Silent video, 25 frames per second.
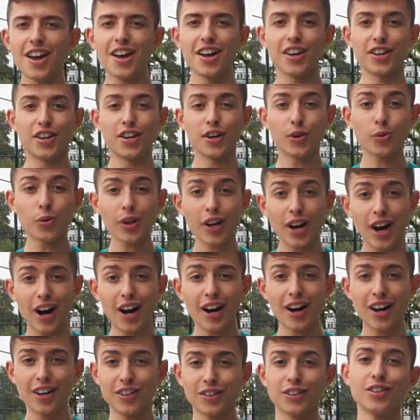Here we are,
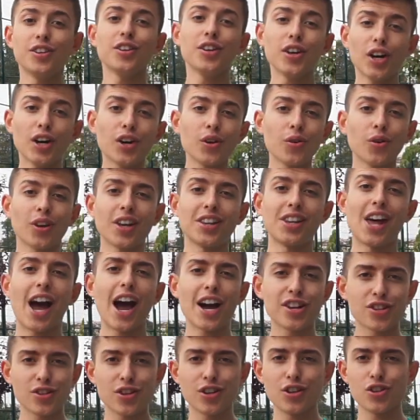and here you can
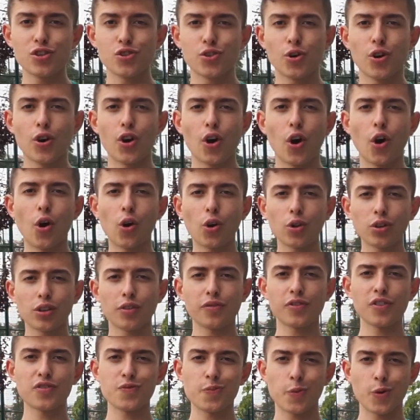actually enjoy all
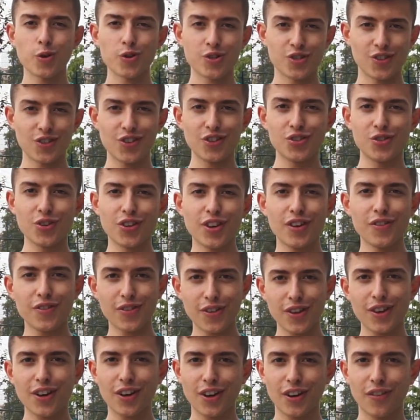of the sports that you can think